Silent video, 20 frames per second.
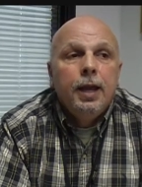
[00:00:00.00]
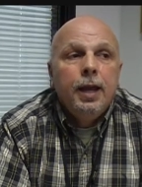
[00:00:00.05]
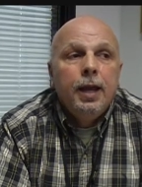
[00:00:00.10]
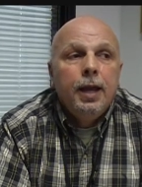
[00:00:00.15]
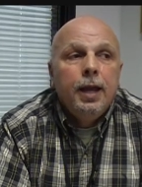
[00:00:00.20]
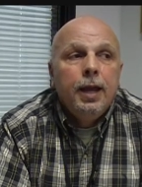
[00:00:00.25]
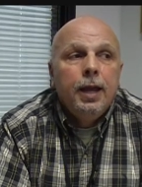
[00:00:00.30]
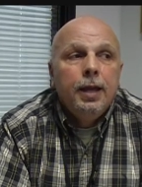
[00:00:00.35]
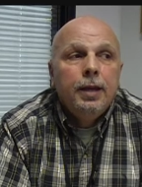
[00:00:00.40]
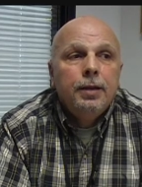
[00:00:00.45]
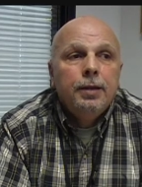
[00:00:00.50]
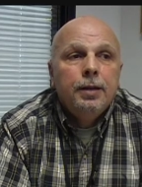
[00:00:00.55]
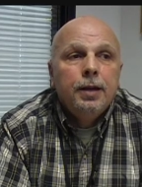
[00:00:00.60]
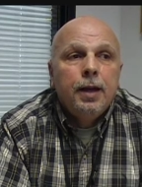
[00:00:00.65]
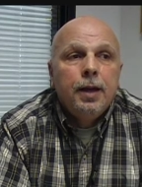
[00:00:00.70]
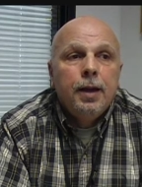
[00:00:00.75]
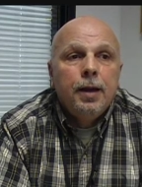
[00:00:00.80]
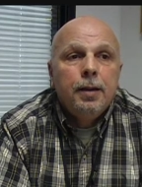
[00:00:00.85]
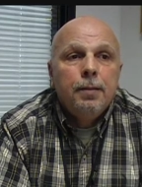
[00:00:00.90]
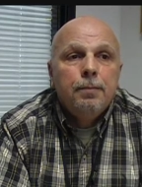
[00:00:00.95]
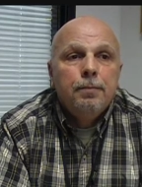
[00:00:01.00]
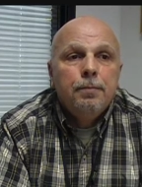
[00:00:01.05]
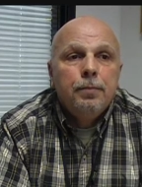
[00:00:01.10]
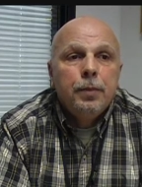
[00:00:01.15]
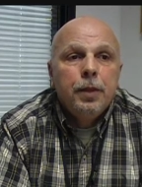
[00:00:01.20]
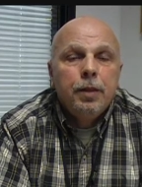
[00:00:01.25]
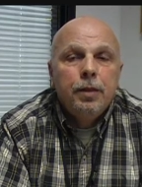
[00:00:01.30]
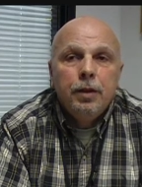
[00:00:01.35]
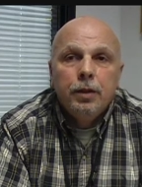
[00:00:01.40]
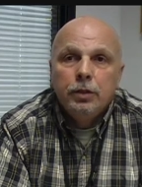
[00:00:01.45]
And um,
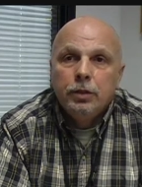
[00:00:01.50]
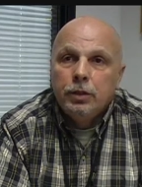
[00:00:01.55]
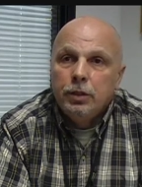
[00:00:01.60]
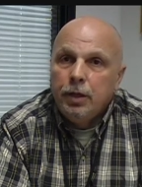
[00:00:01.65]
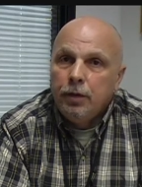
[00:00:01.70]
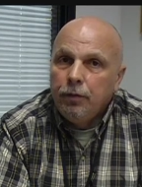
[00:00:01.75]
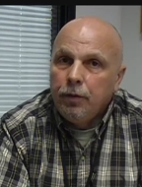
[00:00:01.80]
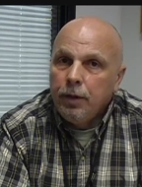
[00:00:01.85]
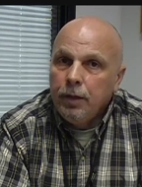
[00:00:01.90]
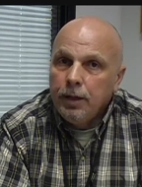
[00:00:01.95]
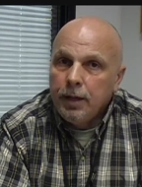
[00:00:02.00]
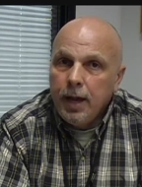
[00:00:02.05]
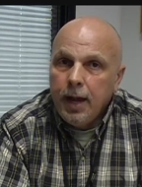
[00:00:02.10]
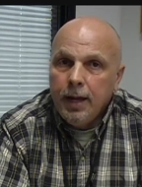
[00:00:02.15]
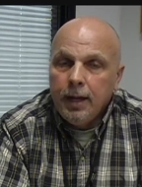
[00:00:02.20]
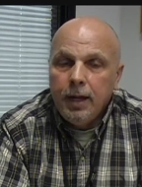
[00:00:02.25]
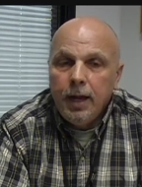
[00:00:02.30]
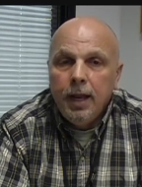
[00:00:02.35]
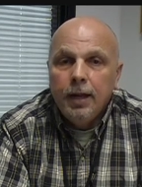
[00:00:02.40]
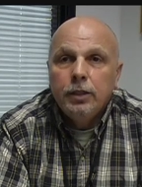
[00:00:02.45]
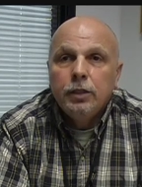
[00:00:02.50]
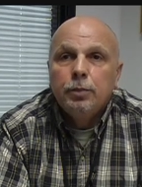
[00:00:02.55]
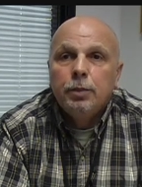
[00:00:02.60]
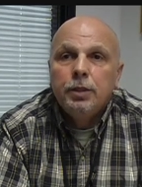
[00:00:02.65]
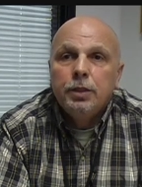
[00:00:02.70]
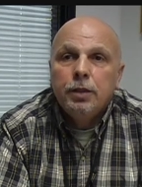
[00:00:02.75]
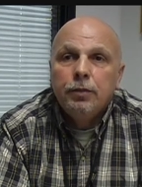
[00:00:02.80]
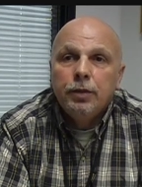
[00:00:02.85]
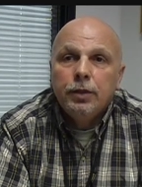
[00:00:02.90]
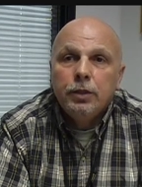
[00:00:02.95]
there's different guidelines
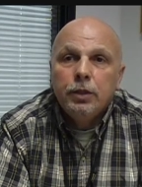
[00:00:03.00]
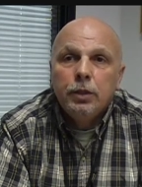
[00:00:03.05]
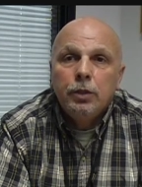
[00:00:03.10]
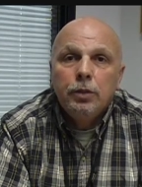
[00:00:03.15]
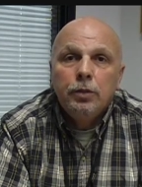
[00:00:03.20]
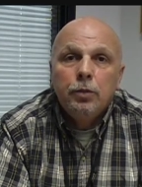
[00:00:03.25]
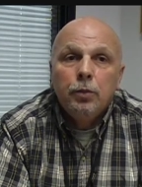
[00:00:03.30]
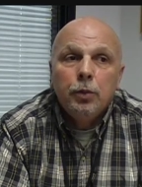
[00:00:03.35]
specific to it.